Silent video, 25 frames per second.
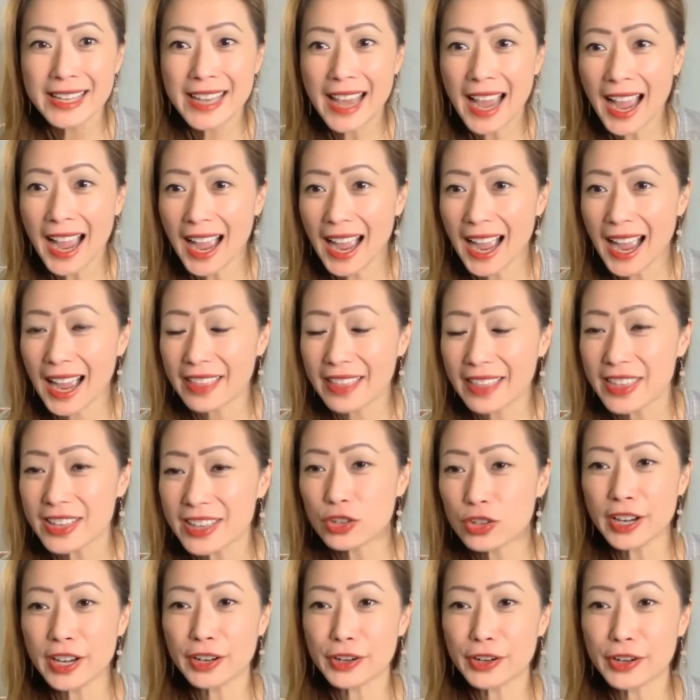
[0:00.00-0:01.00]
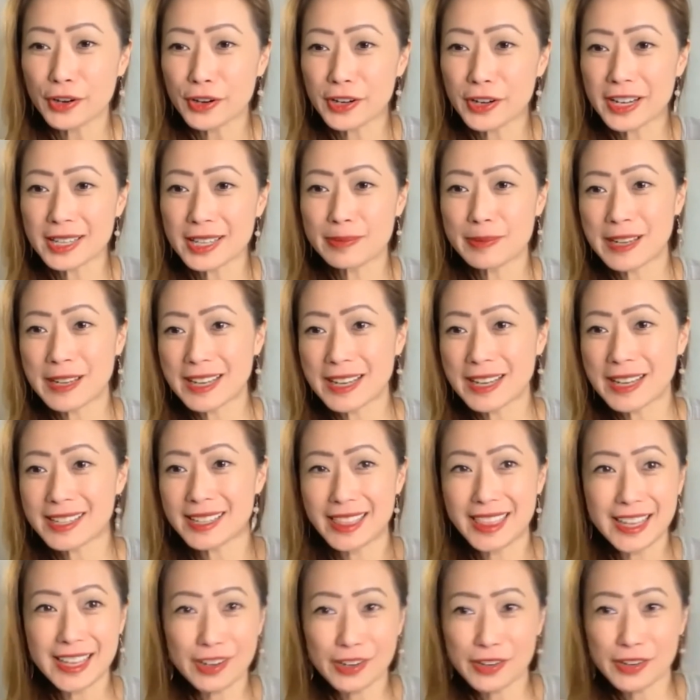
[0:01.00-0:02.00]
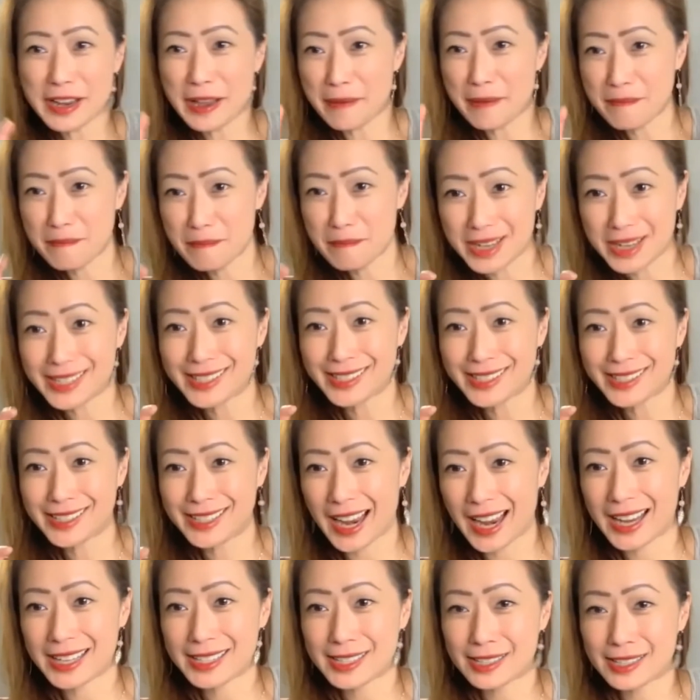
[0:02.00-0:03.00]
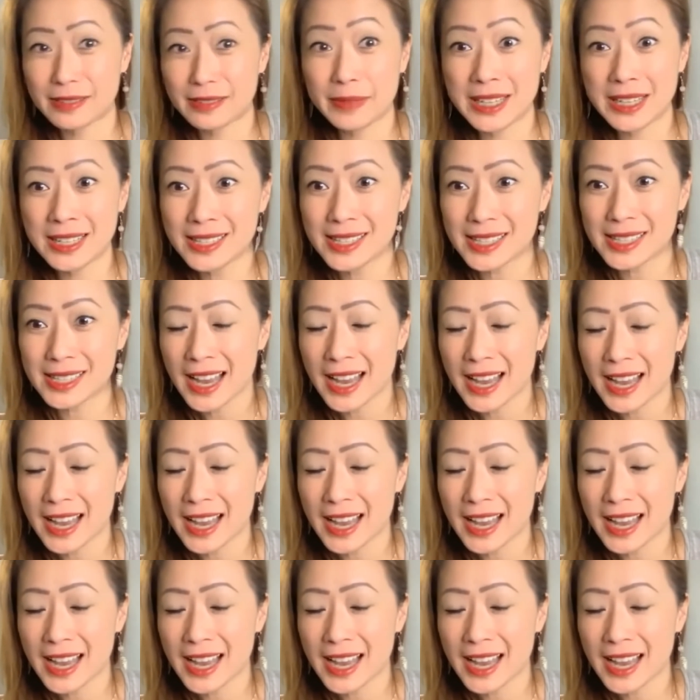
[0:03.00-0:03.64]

Yeah, they trade on earnings because in theory it missed estimates.